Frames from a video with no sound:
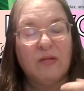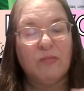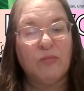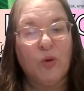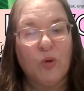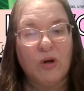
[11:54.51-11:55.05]

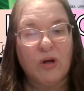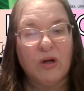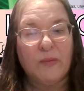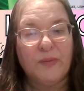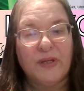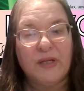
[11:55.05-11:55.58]

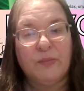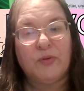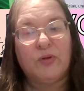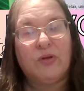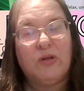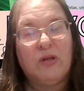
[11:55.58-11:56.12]
more
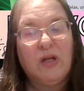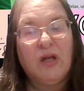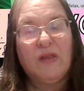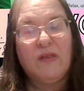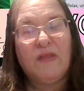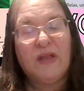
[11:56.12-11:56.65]
people
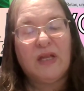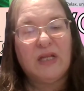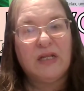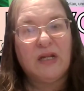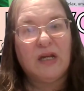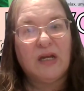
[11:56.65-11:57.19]

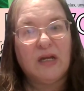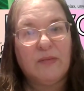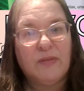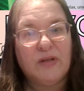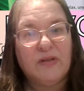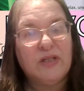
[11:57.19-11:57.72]
than
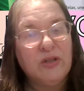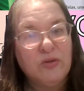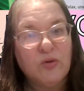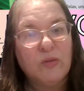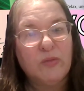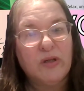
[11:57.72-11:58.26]
you
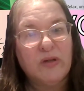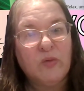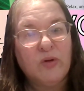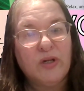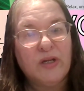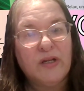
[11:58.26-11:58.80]
normally
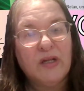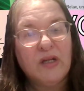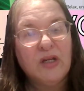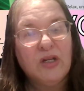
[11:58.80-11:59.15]
would.